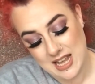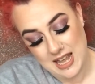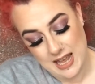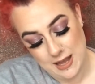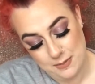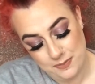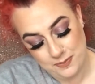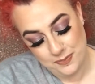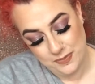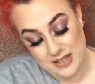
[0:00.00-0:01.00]

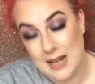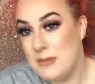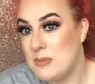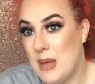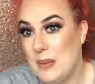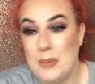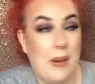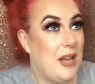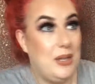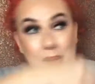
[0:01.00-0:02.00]
It helps me out with
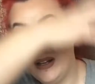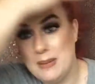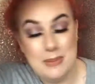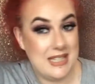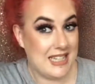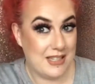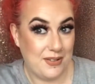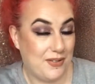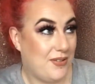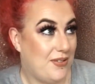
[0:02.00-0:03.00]
my new little business
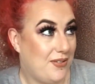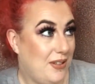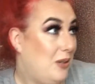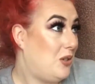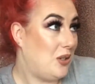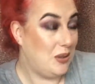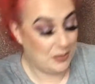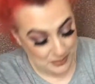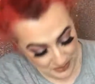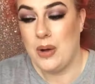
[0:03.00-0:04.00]
of
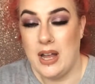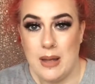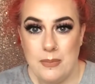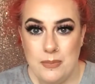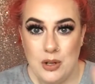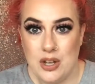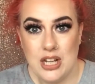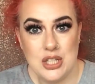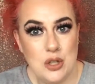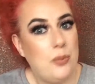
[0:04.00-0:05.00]
YouTube. I am looking
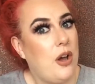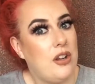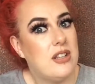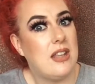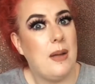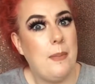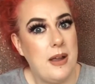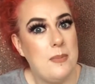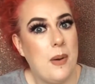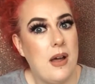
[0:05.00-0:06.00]
at 2 products that I
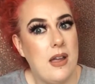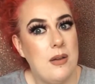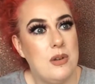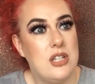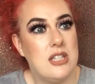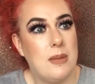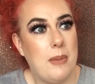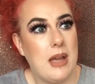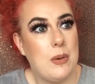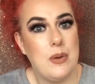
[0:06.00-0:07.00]
might buy, which is the
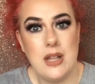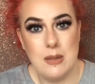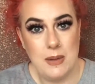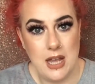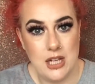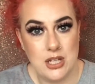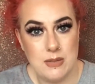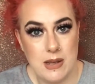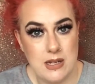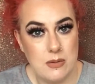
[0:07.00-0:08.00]
MAC one and the BH
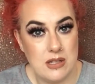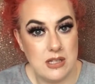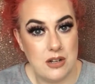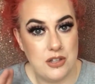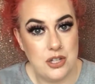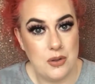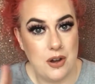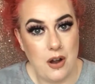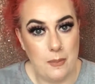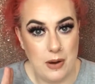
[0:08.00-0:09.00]
Cosmetic ones. They're the 2
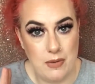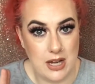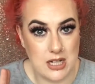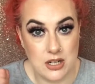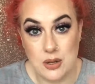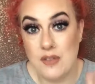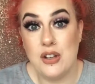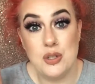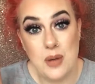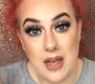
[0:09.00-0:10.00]
that are on my radar. So if
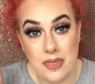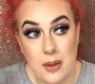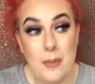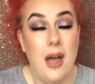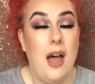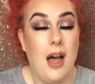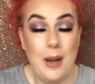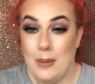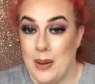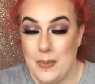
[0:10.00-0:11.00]
I do get them,
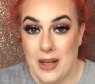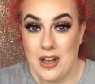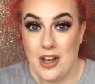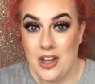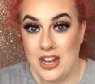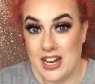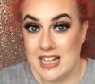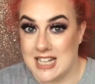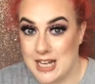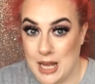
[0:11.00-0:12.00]
I will come back on and
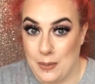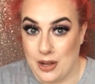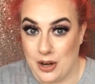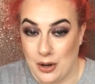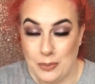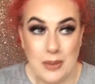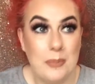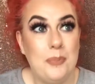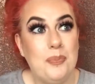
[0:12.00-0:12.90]
I'll tell you how I got on with them.